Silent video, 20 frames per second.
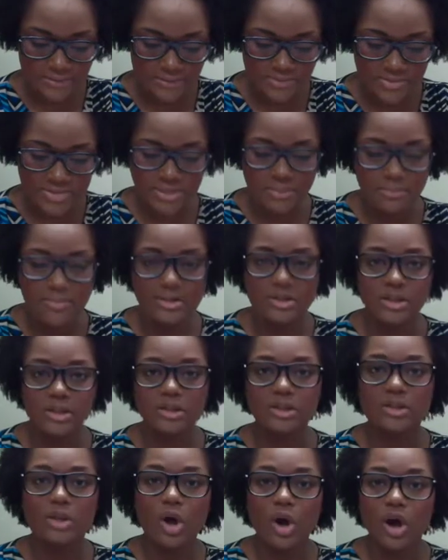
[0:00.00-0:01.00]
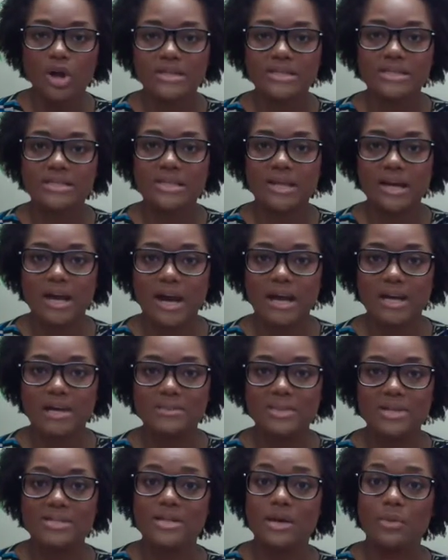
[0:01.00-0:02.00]
some of the largest
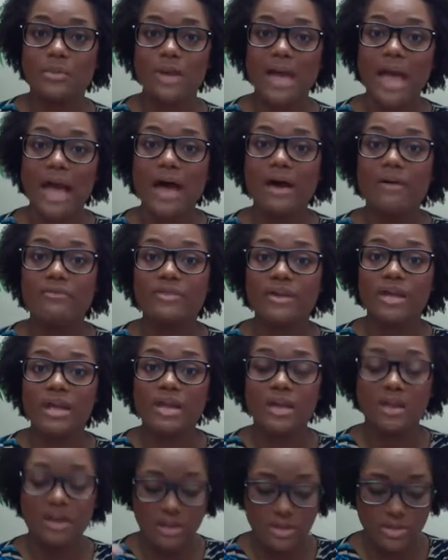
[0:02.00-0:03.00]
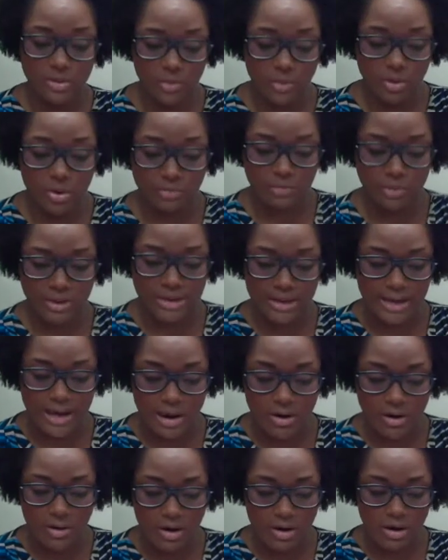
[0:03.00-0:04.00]
economies that we have in the world right
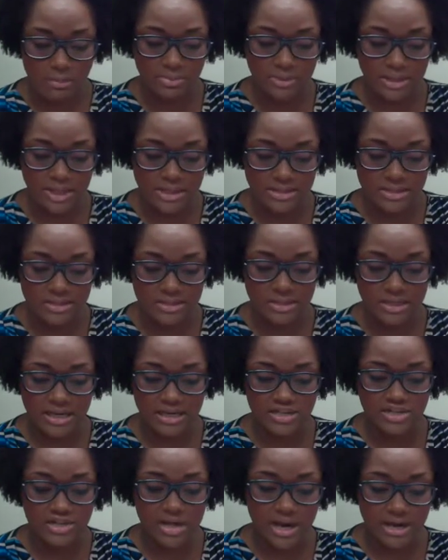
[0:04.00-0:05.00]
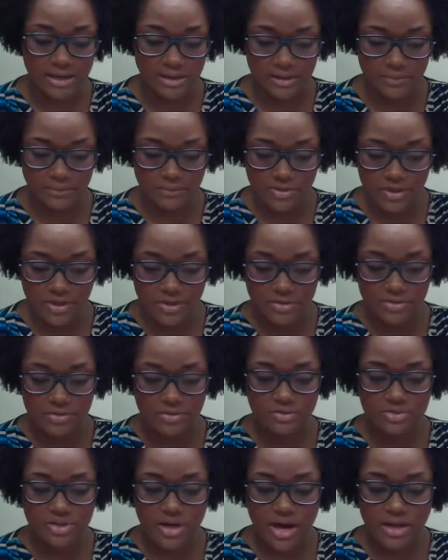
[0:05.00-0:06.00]
now are places like China. So
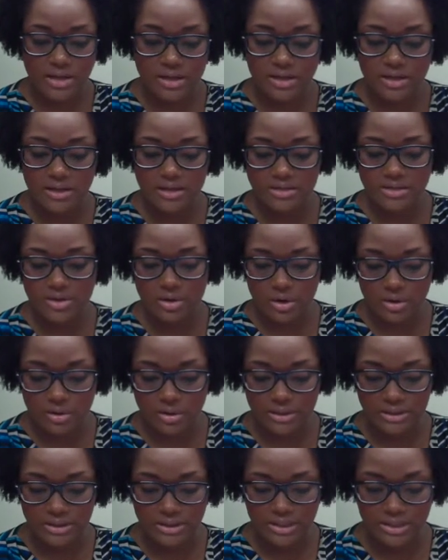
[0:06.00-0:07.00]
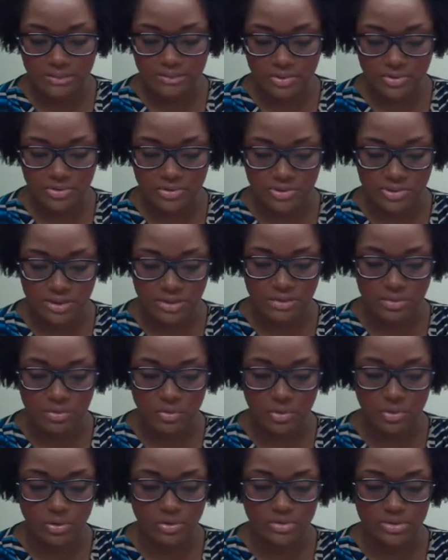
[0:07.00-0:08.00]
China is currently boosting the
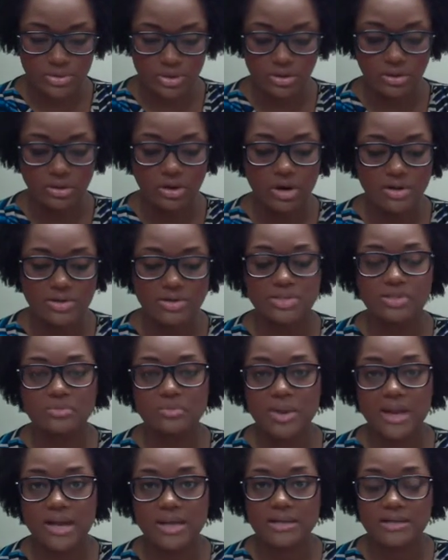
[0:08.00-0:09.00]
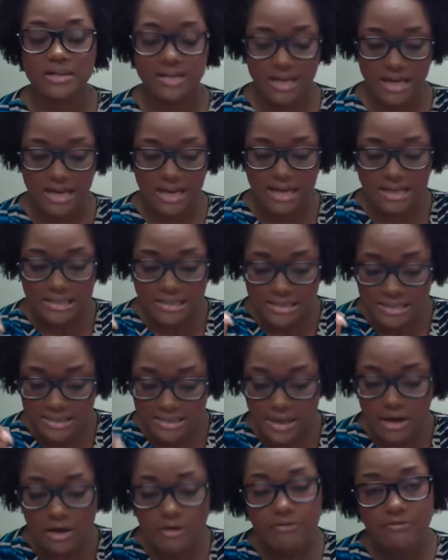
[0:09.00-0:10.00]
world's largest based
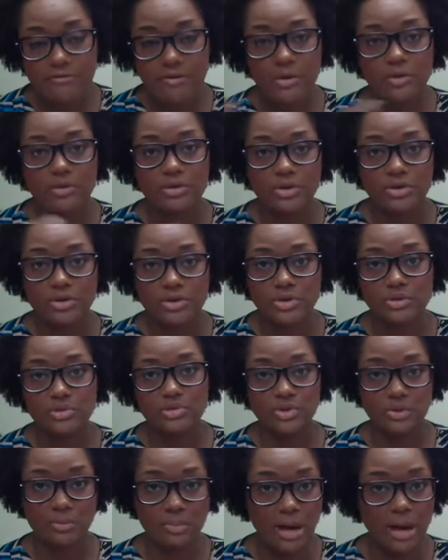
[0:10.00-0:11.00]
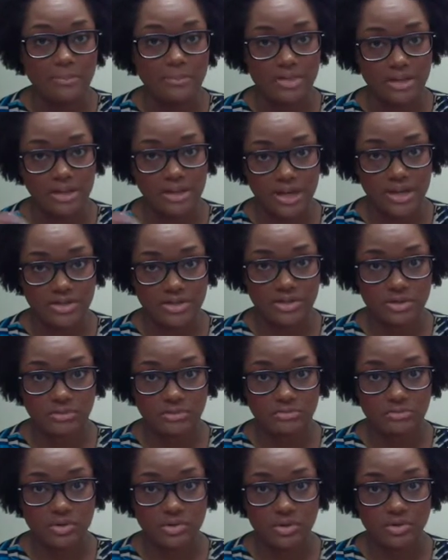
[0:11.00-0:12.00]
cell phone user
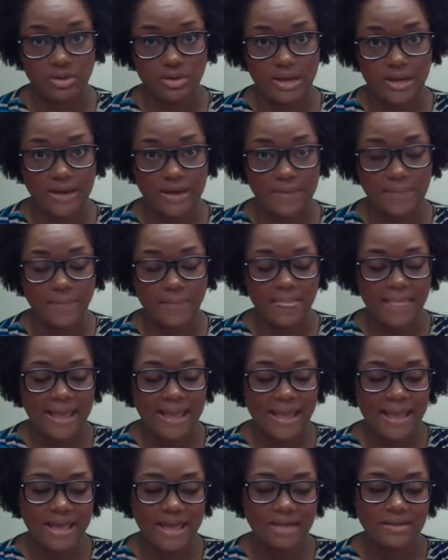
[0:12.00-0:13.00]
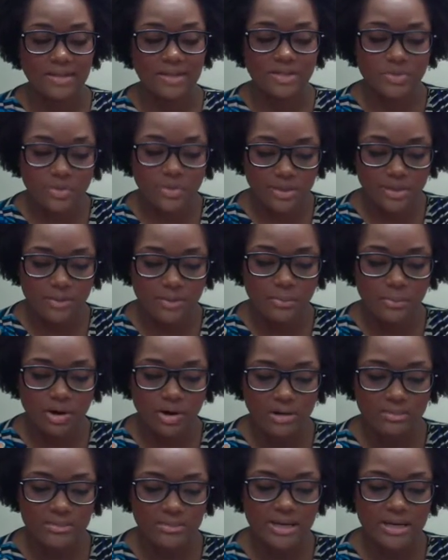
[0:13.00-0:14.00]
population, okay? And that's really
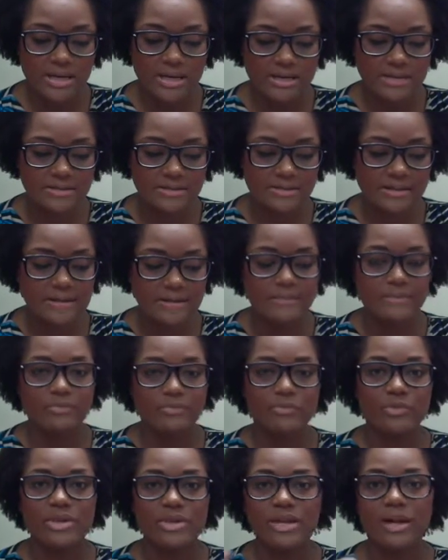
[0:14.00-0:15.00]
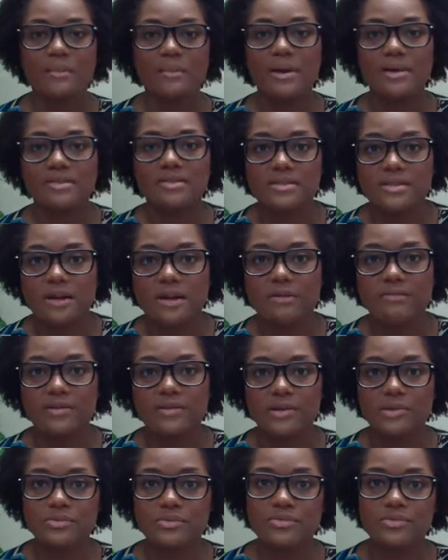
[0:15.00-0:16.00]
important because we think about cell
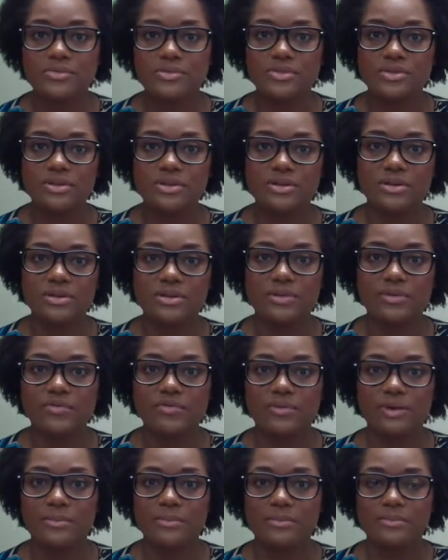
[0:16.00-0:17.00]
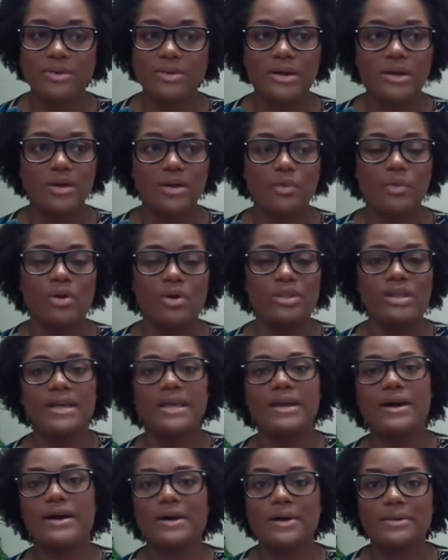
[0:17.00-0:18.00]
phones, from where
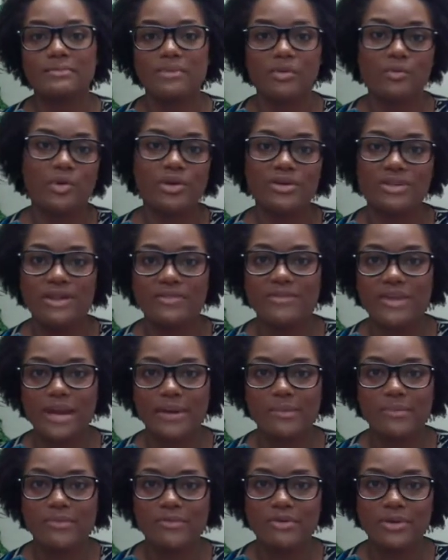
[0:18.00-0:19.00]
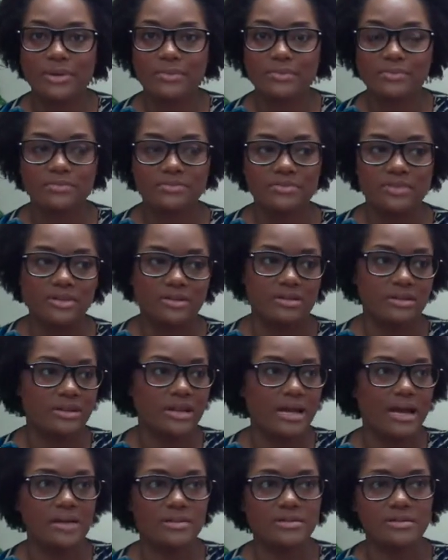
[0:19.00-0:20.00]
they've come from the
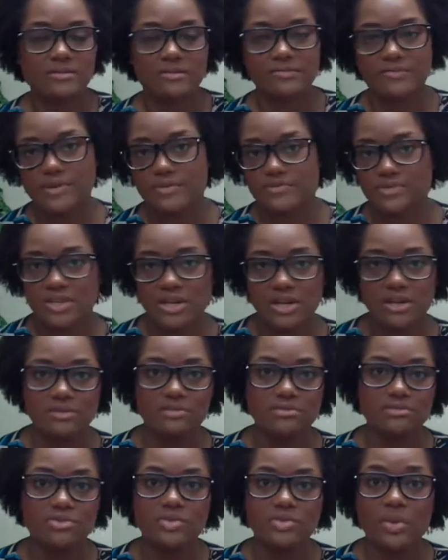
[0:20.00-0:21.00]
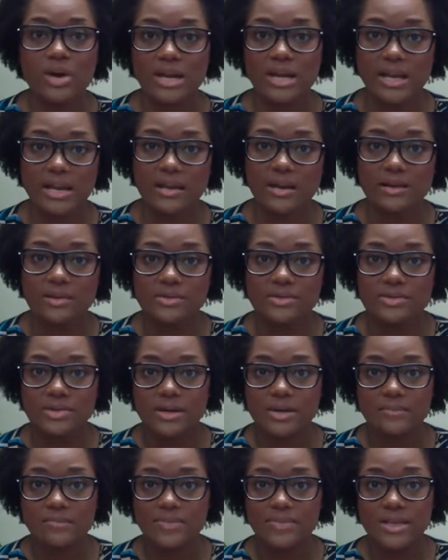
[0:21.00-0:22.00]
last 15, 20 years
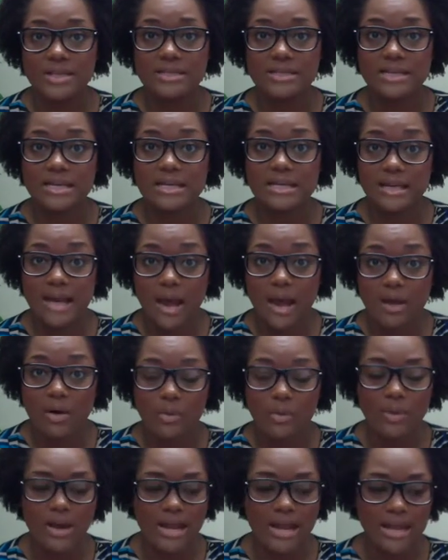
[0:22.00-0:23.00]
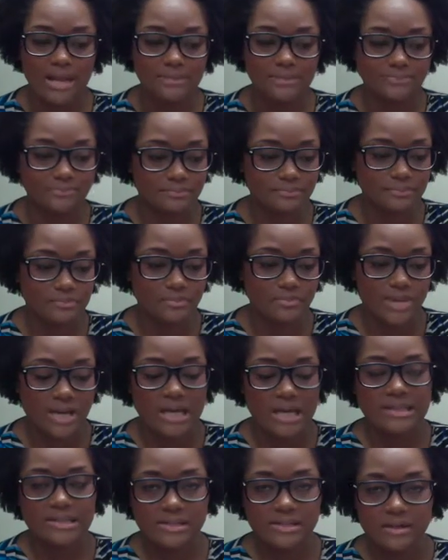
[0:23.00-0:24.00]
to now, and a
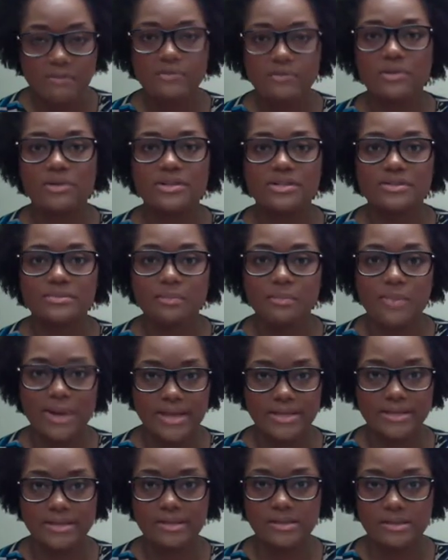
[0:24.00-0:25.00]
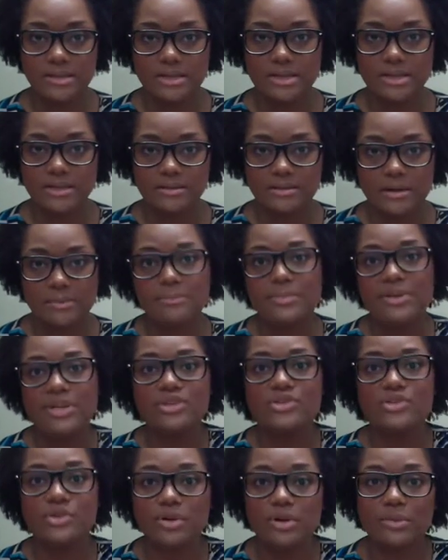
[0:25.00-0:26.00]
cell phone is basically a
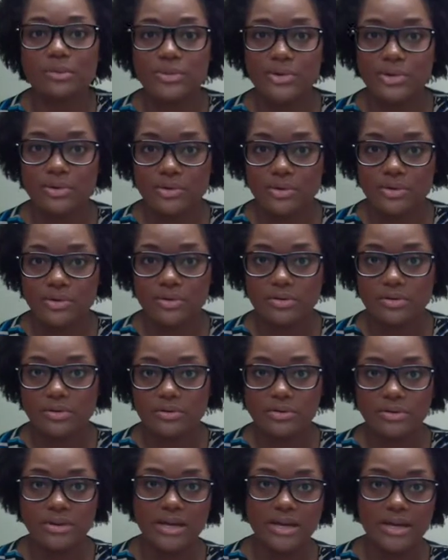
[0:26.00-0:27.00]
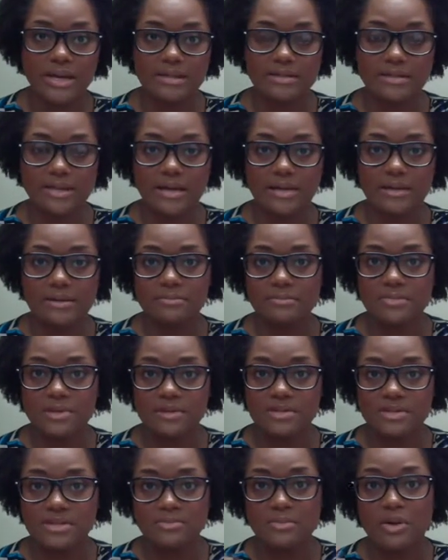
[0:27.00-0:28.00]
miniature computer, okay? It's like a
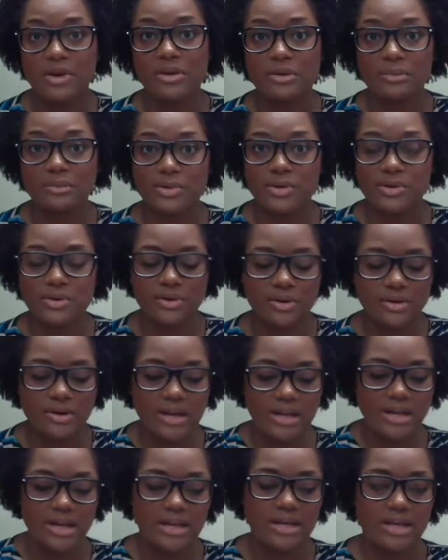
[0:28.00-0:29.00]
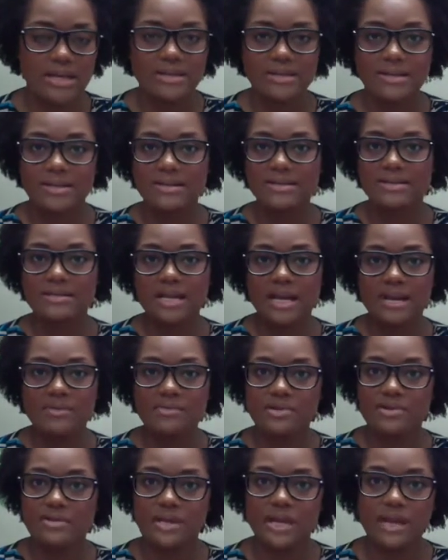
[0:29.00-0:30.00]
smart computer. It does
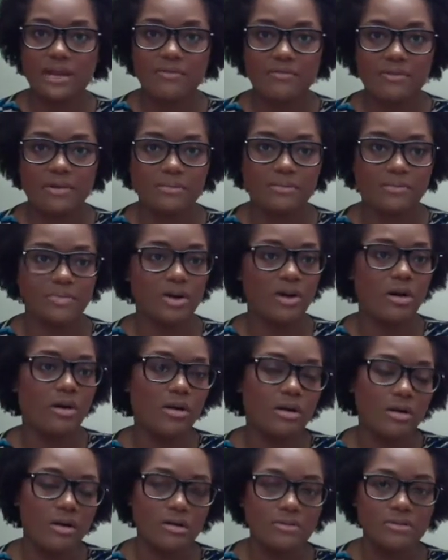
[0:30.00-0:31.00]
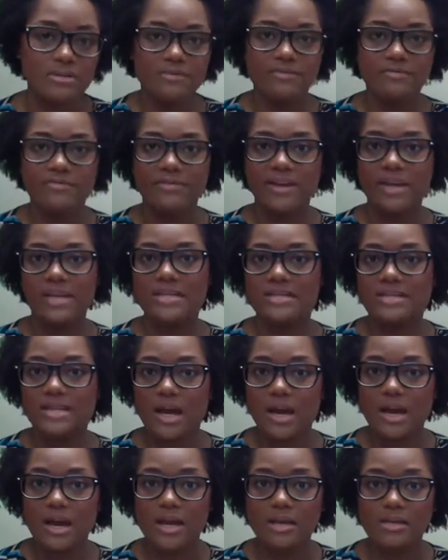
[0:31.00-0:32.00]
everything from call to
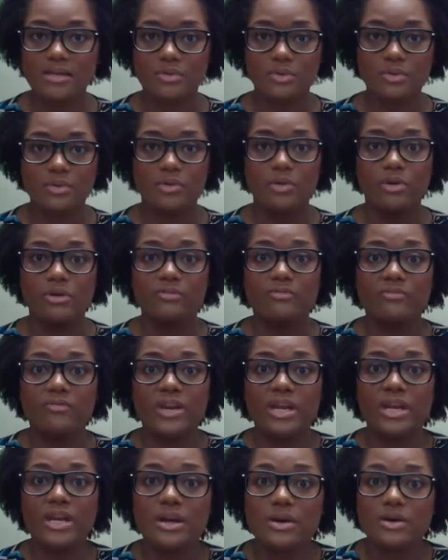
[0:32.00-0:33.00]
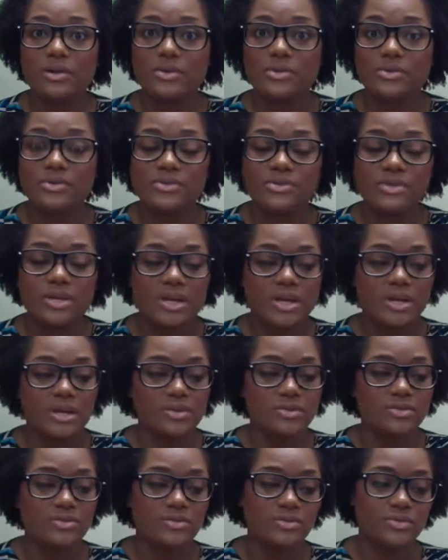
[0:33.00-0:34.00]
FaceTime to record videos
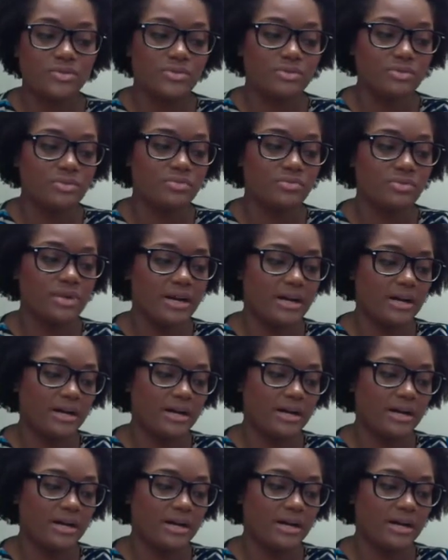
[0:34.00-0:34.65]
to